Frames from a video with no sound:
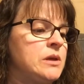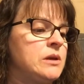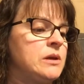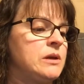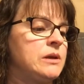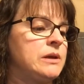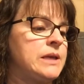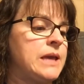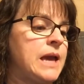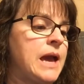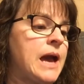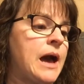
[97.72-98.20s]

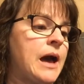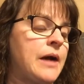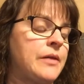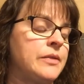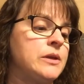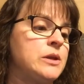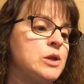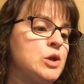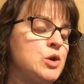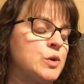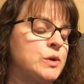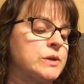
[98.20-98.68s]
Yeah,
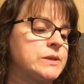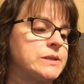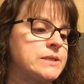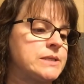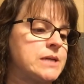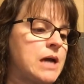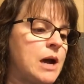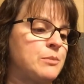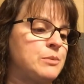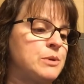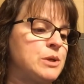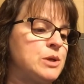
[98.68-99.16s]
then you can
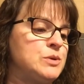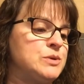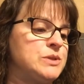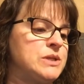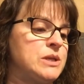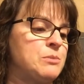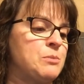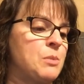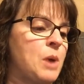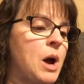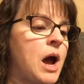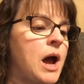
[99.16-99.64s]
stop
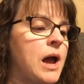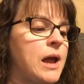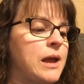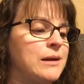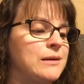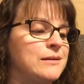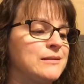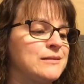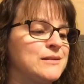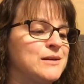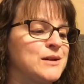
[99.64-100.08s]
using mine,